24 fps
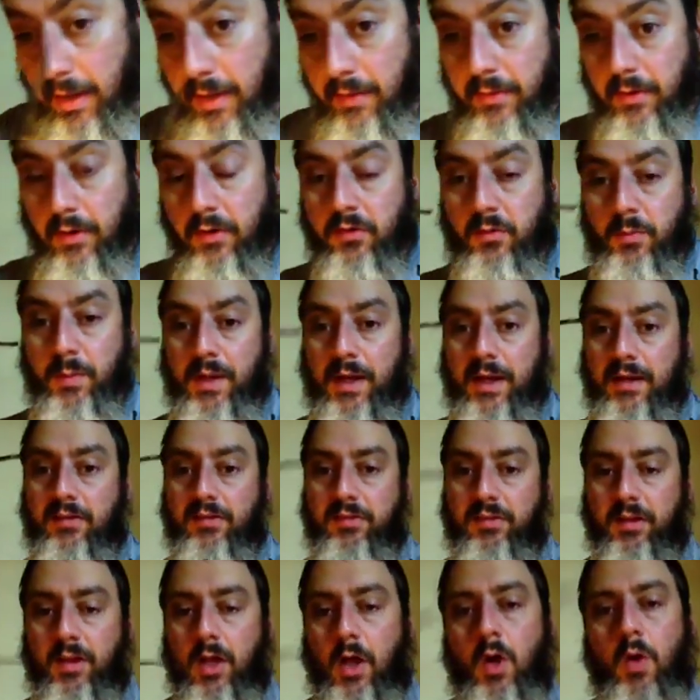There's been a
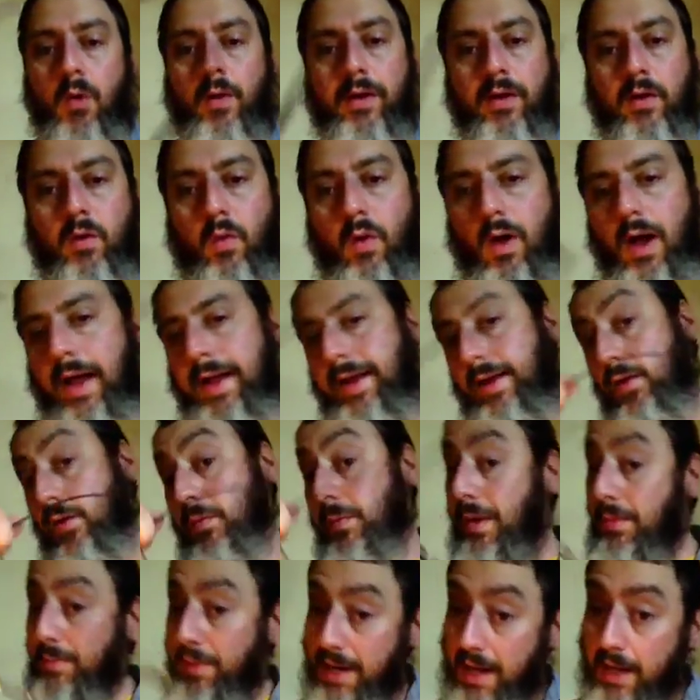slow and quiet, or
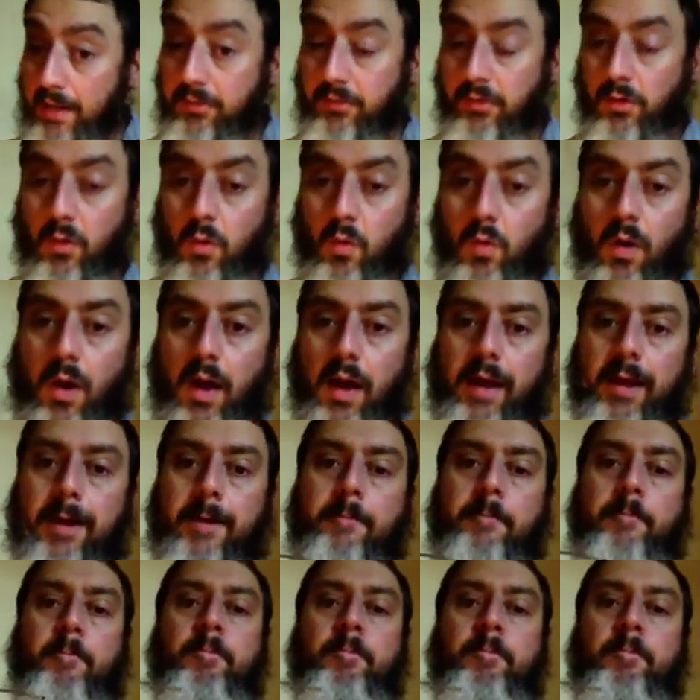maybe not so quiet,